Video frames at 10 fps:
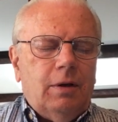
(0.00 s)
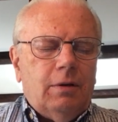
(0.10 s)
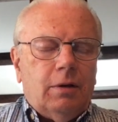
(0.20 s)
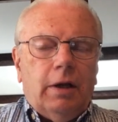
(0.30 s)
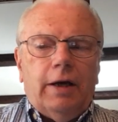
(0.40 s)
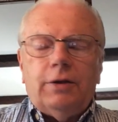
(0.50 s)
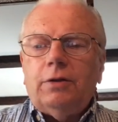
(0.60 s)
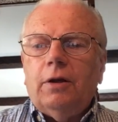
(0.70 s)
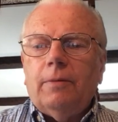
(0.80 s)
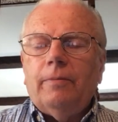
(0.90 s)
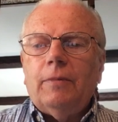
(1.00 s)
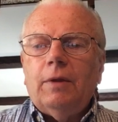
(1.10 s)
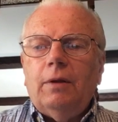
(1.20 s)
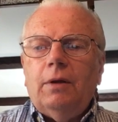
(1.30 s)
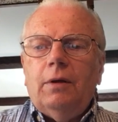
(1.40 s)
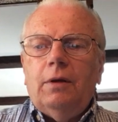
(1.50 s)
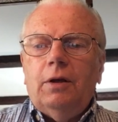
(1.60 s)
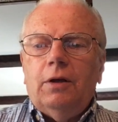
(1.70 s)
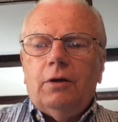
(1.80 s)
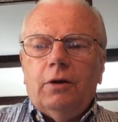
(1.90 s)
The last thing
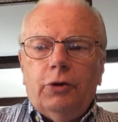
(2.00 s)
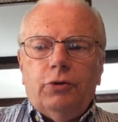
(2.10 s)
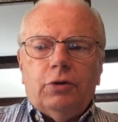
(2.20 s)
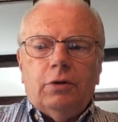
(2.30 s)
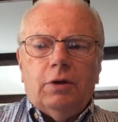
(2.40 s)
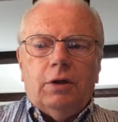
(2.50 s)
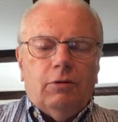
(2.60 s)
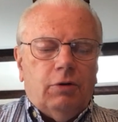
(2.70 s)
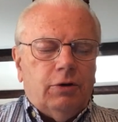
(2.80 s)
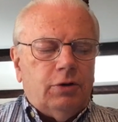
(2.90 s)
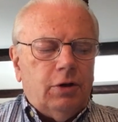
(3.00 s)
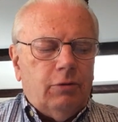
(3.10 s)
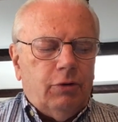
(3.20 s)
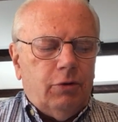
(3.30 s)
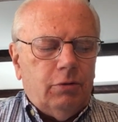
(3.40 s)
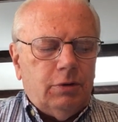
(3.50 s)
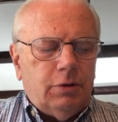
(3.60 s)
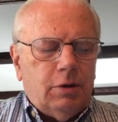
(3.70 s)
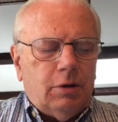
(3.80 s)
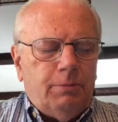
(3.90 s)
in conclusion that I want to share with you is
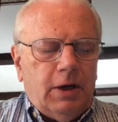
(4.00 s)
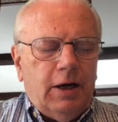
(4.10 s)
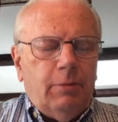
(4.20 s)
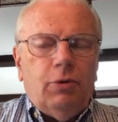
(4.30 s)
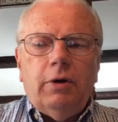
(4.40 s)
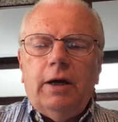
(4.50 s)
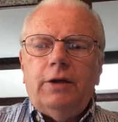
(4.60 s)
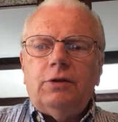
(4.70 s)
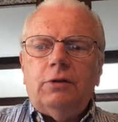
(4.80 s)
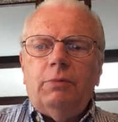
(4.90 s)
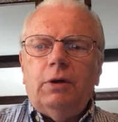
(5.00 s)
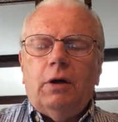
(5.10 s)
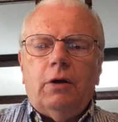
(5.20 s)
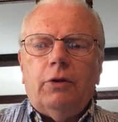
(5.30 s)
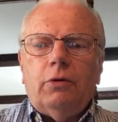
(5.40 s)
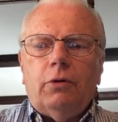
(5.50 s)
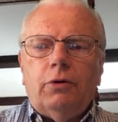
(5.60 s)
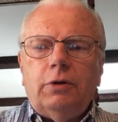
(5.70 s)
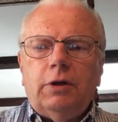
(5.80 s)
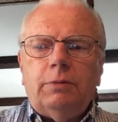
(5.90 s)
that the Bible has to be our
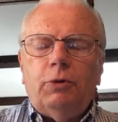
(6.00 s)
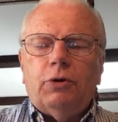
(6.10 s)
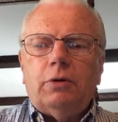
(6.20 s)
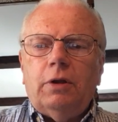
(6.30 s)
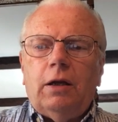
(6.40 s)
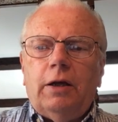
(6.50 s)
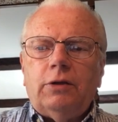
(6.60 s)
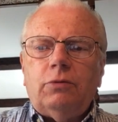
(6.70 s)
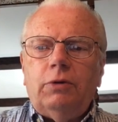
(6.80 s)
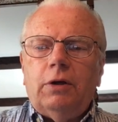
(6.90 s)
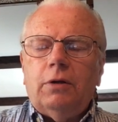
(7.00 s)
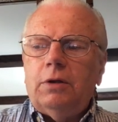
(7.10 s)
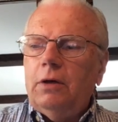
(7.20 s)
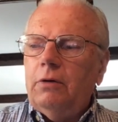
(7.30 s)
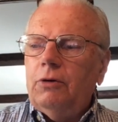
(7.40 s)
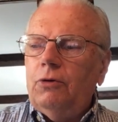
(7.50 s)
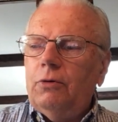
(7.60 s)
authority. I spoke to that last week in telling you